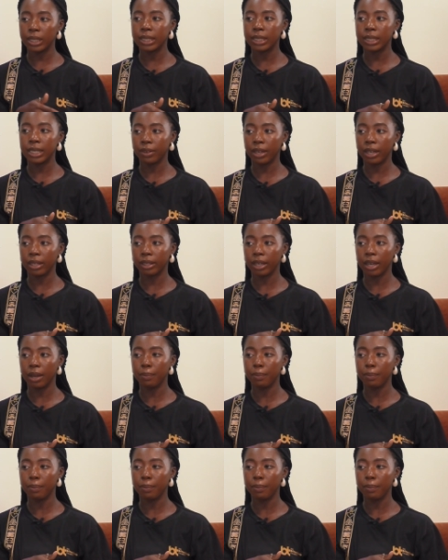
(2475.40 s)

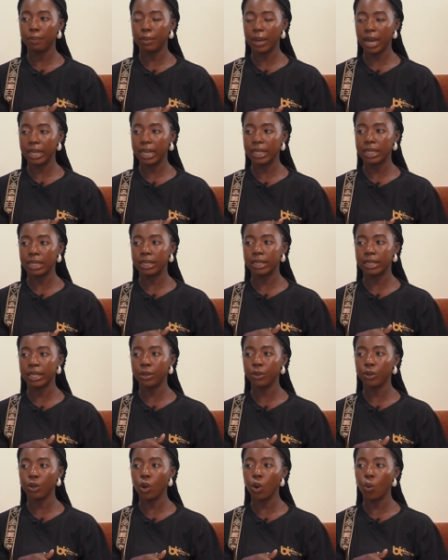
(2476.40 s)
whatever their yeah. mandate
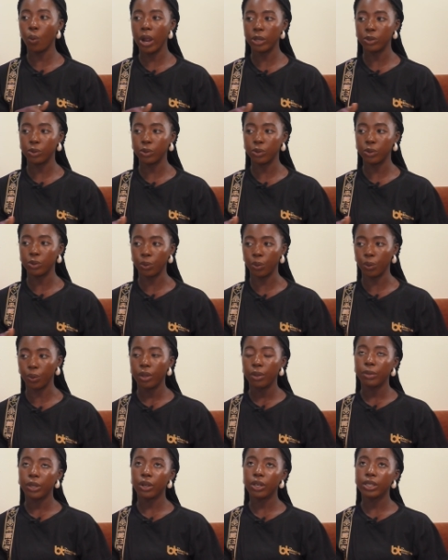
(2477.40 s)
is, they know where to
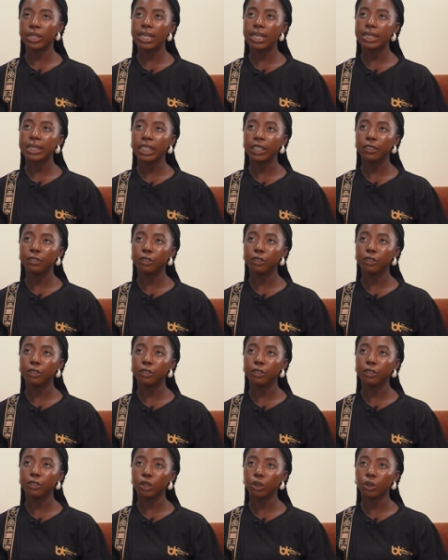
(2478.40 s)
go. Okay. Because let's
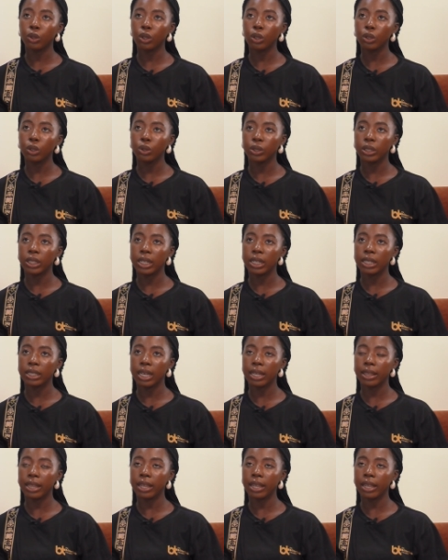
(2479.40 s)
say if you go to
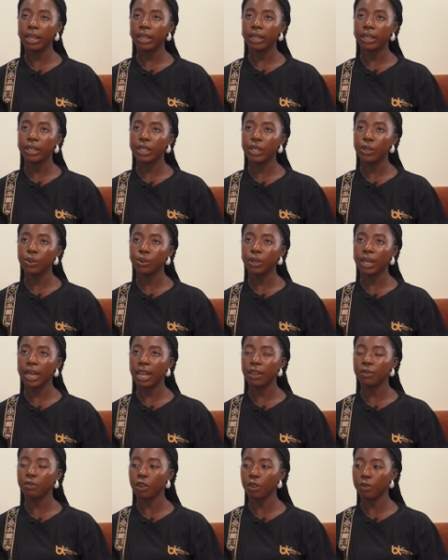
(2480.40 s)
the, I think New
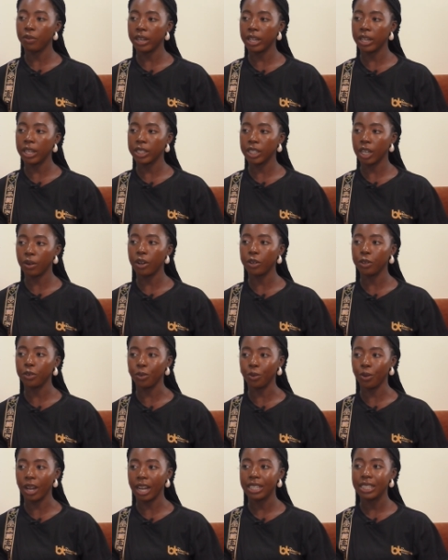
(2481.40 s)
Life Orphanage
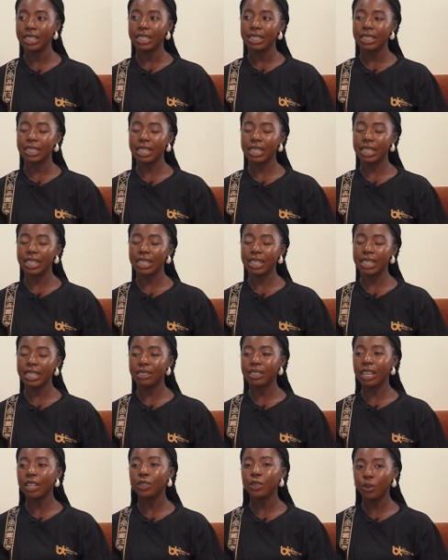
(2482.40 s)
around Nungua,
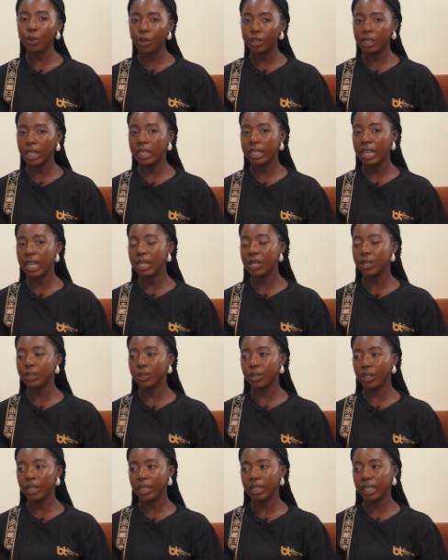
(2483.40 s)
sometimes you go then then
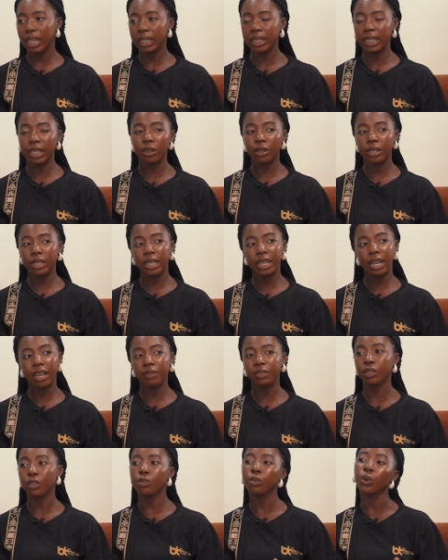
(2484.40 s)
they tell you that they already
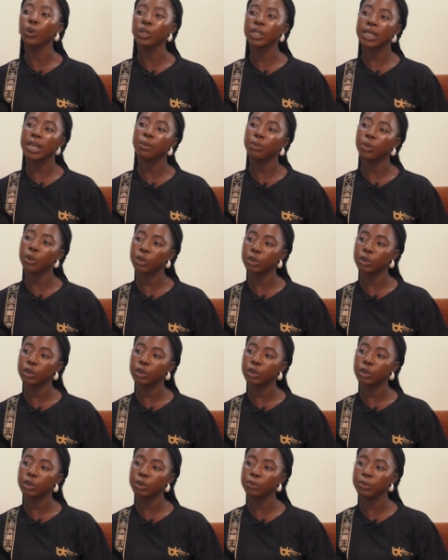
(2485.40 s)
have enough clothes and
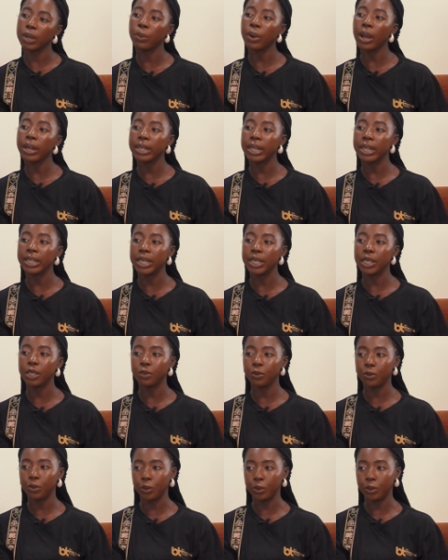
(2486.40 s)
books yes. but what they need
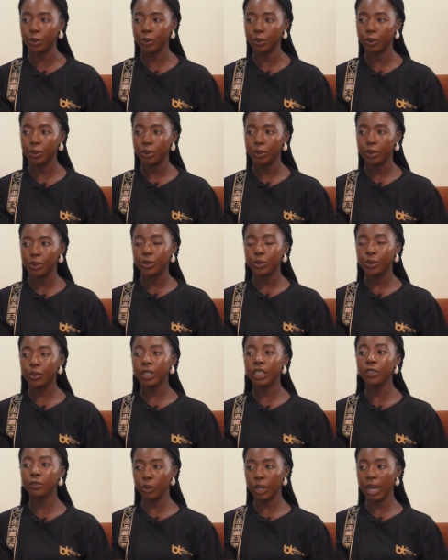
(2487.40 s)
is food okay
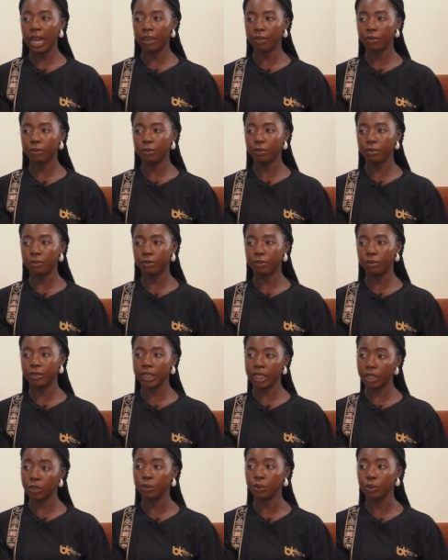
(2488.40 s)
so if you have
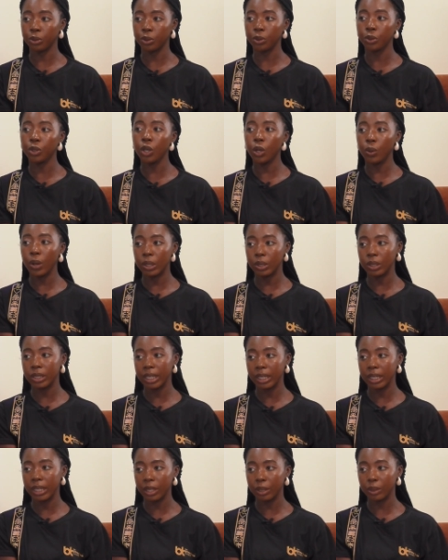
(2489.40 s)
just food you know where to
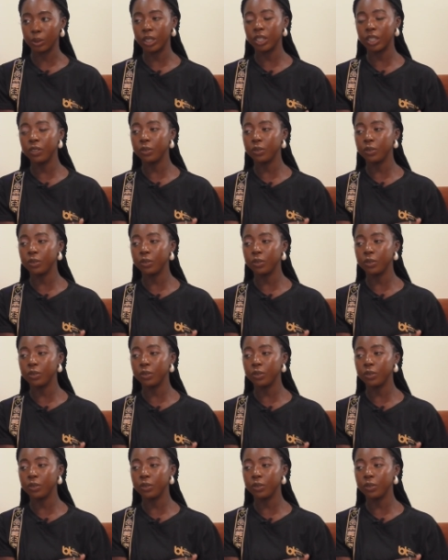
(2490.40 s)
take it yeah. to.